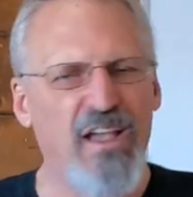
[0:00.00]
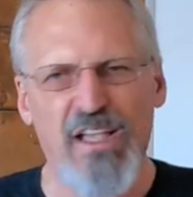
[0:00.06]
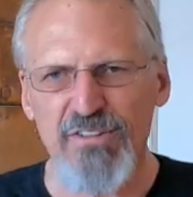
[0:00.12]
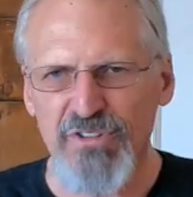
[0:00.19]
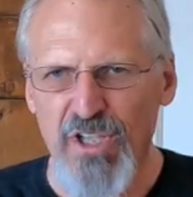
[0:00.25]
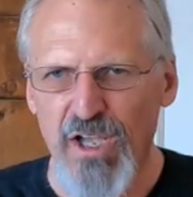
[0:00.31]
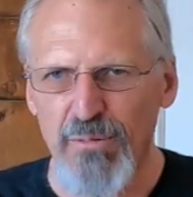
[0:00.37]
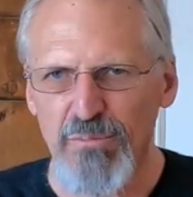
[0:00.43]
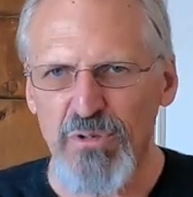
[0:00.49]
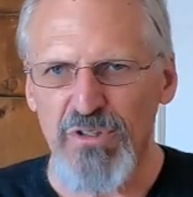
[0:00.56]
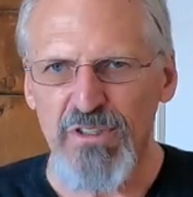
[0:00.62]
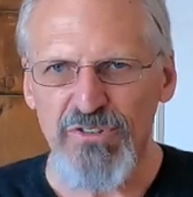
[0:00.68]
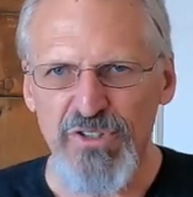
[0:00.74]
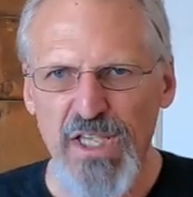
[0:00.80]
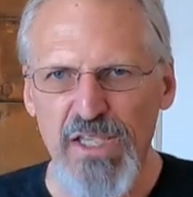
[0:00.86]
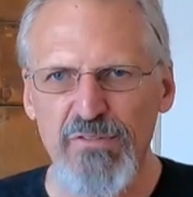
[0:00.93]
has come to
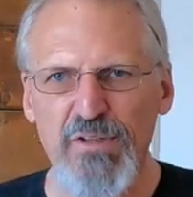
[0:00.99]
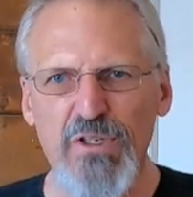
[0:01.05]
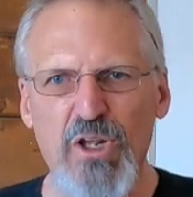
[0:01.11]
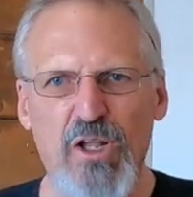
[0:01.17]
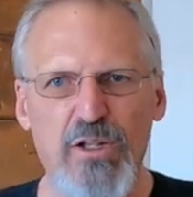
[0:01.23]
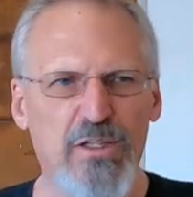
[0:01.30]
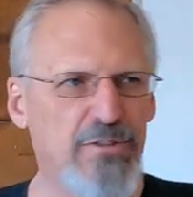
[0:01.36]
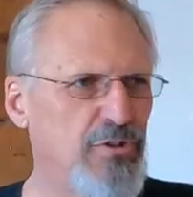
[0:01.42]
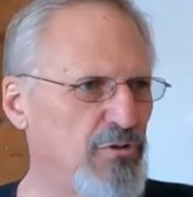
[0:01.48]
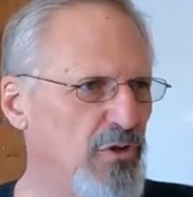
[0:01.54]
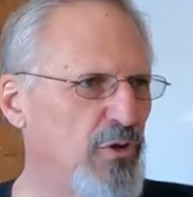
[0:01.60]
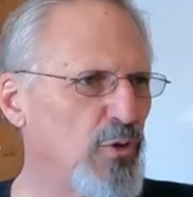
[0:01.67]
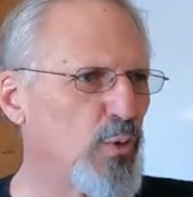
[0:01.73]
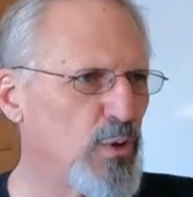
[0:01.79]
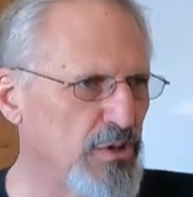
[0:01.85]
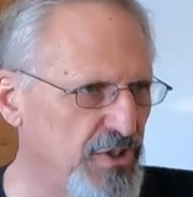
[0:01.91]
the saving knowledge of the
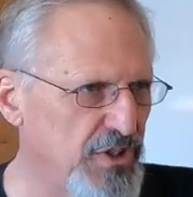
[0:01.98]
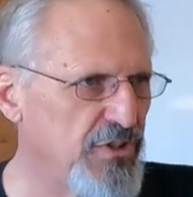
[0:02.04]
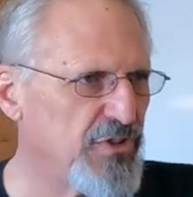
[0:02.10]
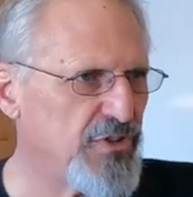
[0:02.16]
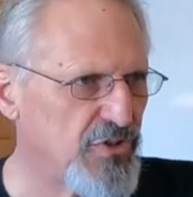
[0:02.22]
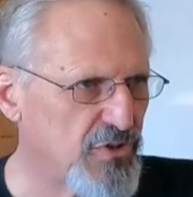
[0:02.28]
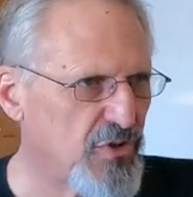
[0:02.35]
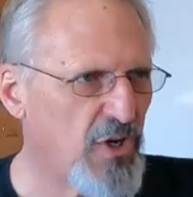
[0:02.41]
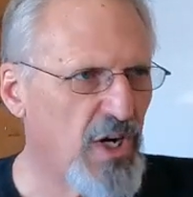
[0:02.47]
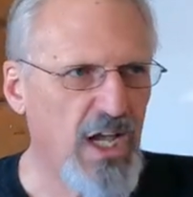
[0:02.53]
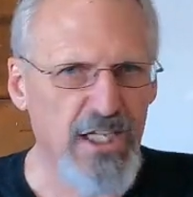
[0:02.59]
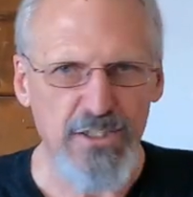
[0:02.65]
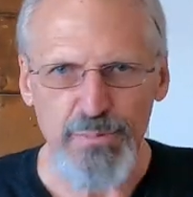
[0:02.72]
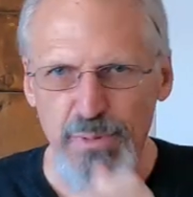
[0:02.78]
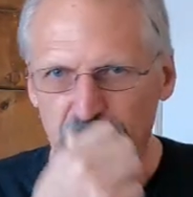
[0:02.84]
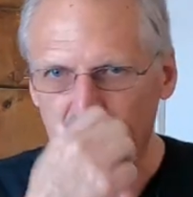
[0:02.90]
Lord Jesus Christ,